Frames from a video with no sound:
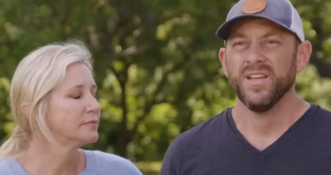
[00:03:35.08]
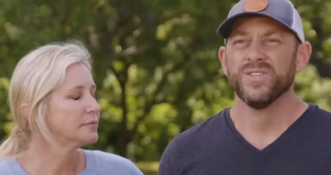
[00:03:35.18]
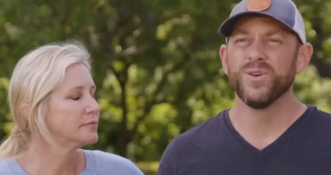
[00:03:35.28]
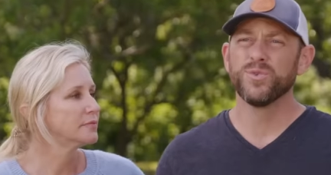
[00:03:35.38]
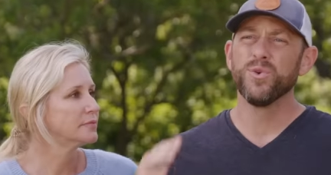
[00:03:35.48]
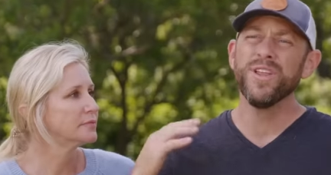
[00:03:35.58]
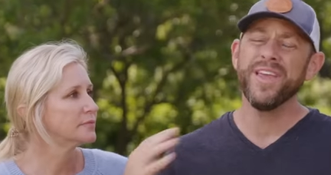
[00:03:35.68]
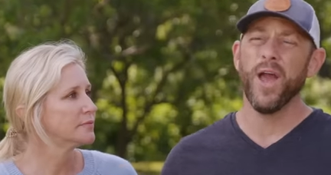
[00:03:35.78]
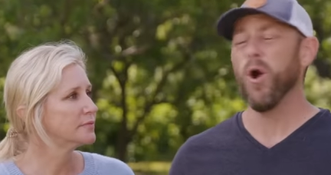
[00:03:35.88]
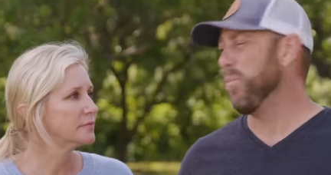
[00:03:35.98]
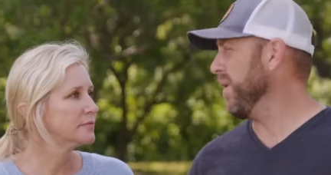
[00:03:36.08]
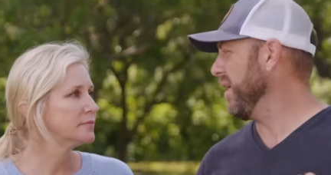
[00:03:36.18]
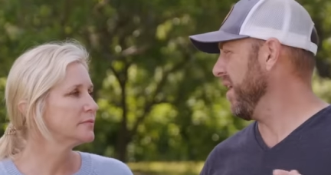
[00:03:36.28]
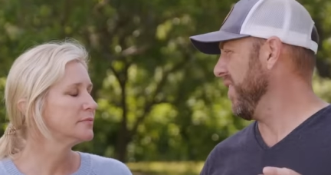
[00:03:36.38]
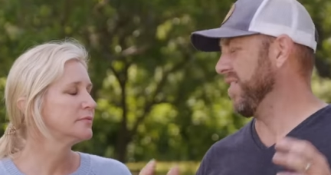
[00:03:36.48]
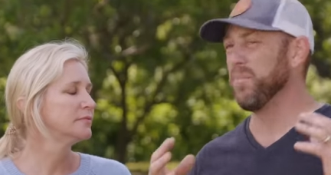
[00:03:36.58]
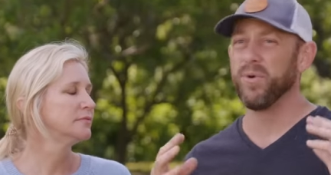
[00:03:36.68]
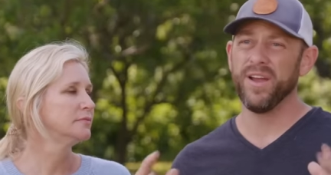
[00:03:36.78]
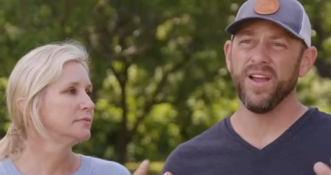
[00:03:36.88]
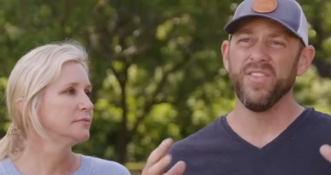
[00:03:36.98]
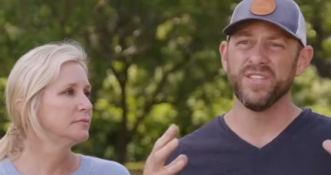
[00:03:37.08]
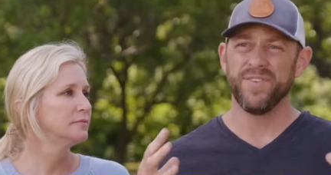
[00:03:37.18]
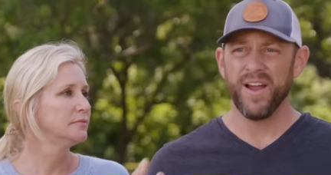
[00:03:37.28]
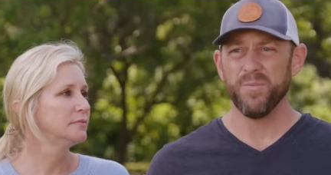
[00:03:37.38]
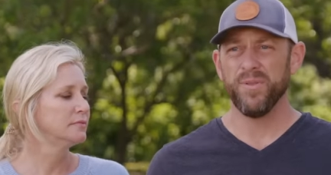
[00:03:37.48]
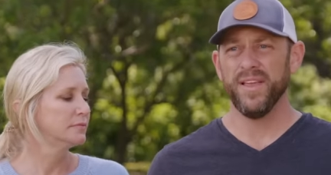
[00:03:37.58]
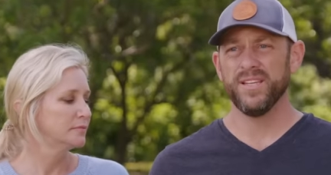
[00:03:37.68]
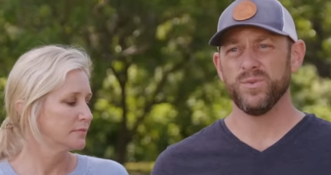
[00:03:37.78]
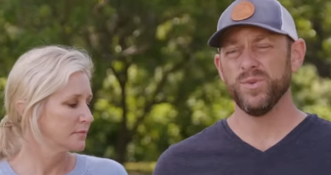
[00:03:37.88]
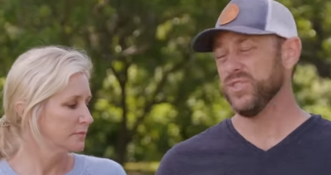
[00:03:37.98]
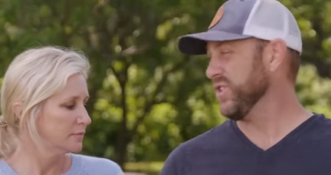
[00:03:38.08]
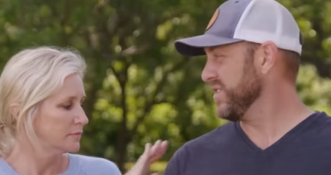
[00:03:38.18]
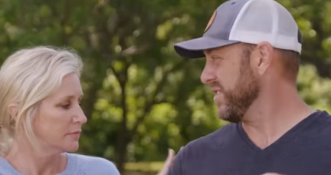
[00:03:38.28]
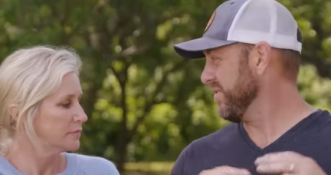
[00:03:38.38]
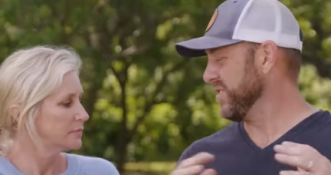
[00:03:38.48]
Speaker 1: So I was really hoping that the brick on this fireplace was just a